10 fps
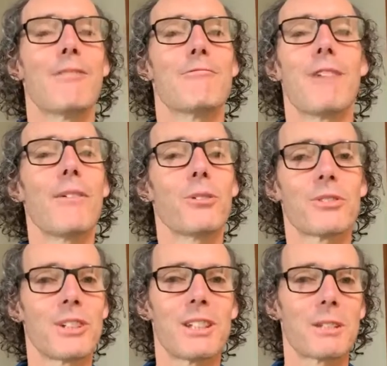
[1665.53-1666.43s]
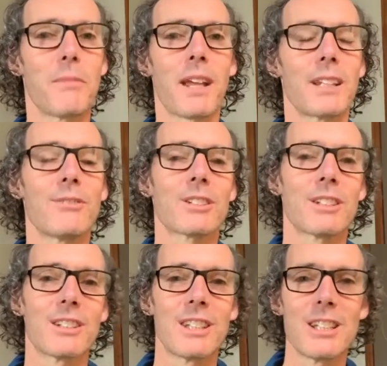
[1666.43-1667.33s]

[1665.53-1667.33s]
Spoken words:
revels in its magnificence.